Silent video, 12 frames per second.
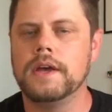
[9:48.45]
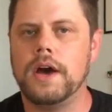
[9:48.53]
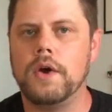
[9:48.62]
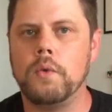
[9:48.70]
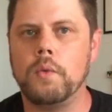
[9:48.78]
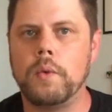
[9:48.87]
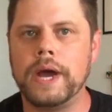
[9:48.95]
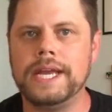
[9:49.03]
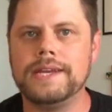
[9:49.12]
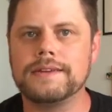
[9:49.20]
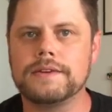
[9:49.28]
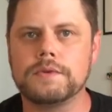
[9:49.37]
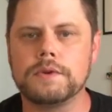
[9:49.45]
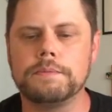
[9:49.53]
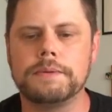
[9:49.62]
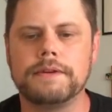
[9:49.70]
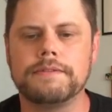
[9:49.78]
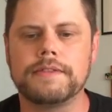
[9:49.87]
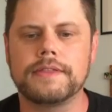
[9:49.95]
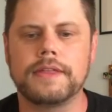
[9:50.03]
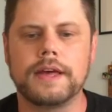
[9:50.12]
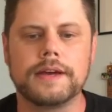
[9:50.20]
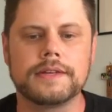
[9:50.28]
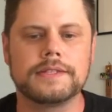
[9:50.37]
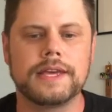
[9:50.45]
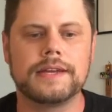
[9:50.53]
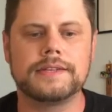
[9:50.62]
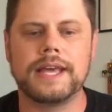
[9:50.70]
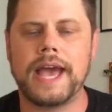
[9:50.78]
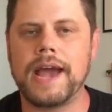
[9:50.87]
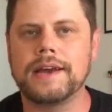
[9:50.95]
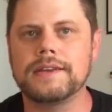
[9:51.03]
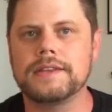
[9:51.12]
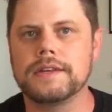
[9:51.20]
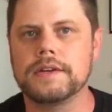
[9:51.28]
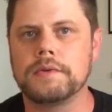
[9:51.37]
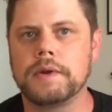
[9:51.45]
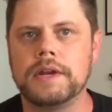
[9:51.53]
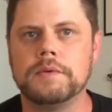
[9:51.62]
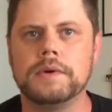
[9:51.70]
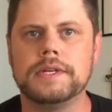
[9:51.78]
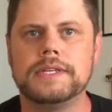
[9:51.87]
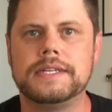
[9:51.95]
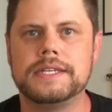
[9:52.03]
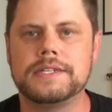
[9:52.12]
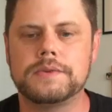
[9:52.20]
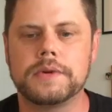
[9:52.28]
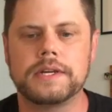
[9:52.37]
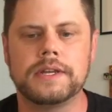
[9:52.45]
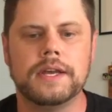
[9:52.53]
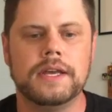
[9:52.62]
a white group of thugs attacked the Greenwood district